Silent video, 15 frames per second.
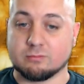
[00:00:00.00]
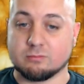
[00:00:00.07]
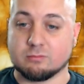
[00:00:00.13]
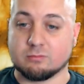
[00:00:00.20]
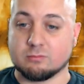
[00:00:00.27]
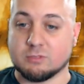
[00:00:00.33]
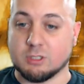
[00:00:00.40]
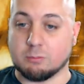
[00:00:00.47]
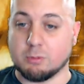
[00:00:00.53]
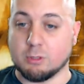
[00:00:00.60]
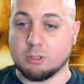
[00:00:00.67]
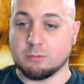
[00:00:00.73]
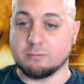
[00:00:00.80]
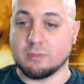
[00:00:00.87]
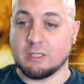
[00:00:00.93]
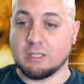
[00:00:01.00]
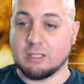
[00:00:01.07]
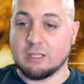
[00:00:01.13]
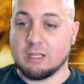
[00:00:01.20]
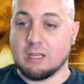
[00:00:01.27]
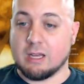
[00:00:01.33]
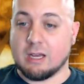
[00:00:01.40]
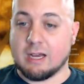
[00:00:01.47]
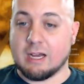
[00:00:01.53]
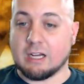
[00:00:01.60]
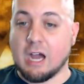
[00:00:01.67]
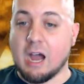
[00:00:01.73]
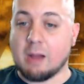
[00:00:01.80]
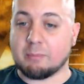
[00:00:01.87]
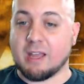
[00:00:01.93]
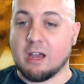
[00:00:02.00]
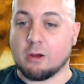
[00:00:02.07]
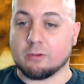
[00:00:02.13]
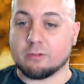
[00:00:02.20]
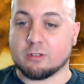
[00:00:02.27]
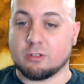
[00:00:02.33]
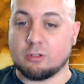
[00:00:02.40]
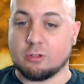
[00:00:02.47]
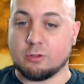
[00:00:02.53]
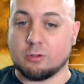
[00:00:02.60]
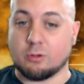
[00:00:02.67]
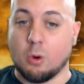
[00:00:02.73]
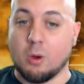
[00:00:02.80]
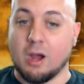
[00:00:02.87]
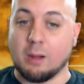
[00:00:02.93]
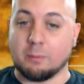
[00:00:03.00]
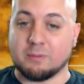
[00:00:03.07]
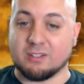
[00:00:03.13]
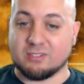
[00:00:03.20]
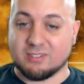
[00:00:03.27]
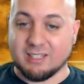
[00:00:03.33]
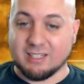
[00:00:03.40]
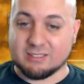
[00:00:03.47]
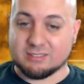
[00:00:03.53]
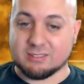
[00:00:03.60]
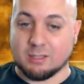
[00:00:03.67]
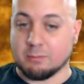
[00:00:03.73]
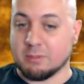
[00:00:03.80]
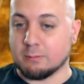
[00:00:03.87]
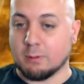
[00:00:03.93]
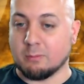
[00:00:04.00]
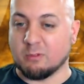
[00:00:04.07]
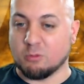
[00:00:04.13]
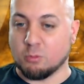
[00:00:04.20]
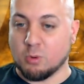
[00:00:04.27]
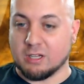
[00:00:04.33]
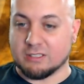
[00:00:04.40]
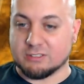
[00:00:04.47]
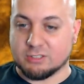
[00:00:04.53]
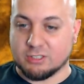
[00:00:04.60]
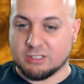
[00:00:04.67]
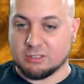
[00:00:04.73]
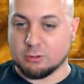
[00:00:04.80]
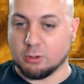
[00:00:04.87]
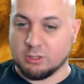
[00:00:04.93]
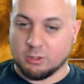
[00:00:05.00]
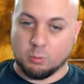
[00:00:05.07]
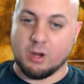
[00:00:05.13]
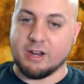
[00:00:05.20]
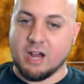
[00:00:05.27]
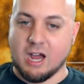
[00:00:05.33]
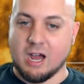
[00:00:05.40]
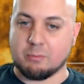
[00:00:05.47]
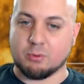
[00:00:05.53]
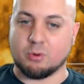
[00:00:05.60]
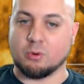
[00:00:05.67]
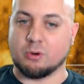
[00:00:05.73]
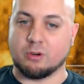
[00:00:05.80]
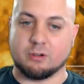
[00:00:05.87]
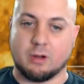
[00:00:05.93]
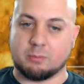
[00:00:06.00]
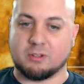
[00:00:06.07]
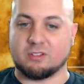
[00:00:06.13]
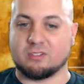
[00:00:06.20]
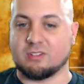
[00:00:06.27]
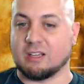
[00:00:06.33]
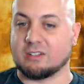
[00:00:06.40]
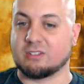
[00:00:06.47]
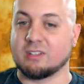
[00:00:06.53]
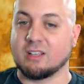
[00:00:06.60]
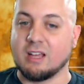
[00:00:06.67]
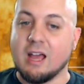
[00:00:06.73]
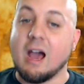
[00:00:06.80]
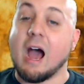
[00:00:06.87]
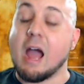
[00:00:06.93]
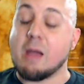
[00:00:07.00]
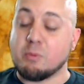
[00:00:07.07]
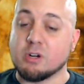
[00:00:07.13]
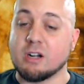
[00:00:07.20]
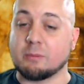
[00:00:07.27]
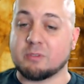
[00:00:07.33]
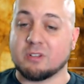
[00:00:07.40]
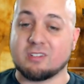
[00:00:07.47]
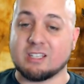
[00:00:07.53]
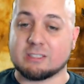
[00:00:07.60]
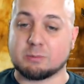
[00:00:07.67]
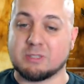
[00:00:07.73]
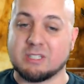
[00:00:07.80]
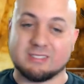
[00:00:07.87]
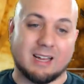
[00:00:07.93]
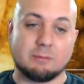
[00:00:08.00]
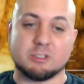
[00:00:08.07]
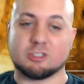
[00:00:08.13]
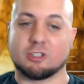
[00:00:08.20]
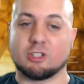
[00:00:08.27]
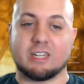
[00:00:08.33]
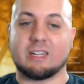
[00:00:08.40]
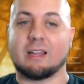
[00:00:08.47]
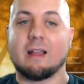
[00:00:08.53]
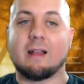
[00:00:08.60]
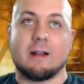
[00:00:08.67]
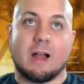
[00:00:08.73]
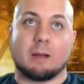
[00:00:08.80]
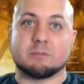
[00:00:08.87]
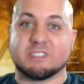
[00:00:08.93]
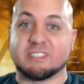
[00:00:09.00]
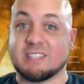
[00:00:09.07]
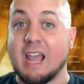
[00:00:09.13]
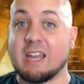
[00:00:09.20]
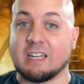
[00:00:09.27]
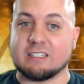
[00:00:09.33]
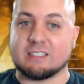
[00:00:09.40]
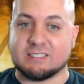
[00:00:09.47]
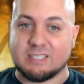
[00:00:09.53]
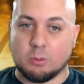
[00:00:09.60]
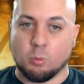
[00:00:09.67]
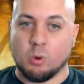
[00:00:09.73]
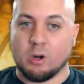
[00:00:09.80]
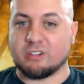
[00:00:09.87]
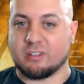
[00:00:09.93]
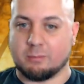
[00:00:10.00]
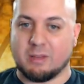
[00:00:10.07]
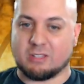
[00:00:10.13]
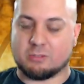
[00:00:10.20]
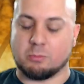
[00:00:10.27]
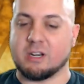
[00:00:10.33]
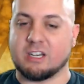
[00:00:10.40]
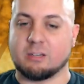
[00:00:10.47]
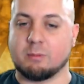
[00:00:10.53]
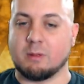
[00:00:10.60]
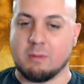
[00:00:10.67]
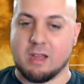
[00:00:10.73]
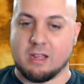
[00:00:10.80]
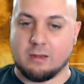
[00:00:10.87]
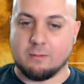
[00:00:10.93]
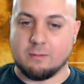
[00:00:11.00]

So boom. Hop count. You go up to 6, a minimum of 1. So you can do only 1 hop or up to 6. I put it up to 6 because I'm just looking, I'm scanning to see where's the best money to be made.